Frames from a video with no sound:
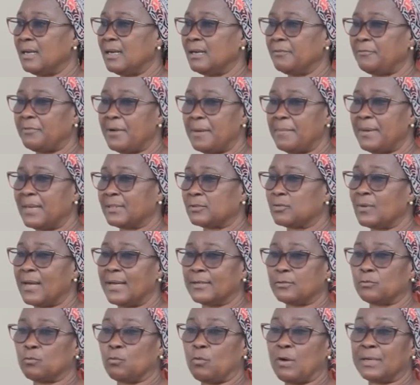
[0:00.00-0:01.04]
farmers who
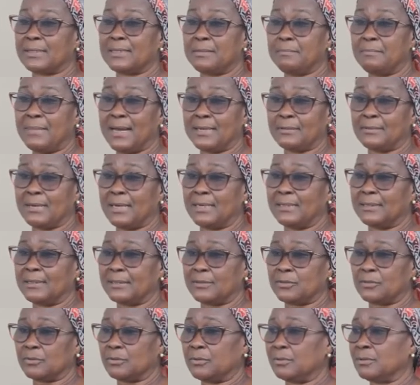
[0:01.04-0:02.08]
are working manually
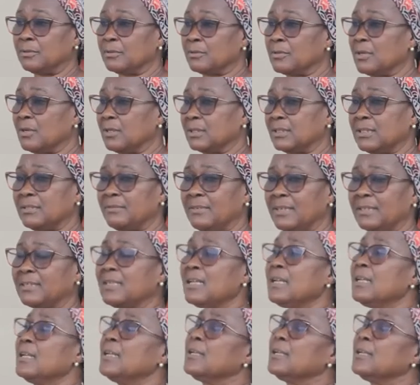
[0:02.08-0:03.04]
to cultivate.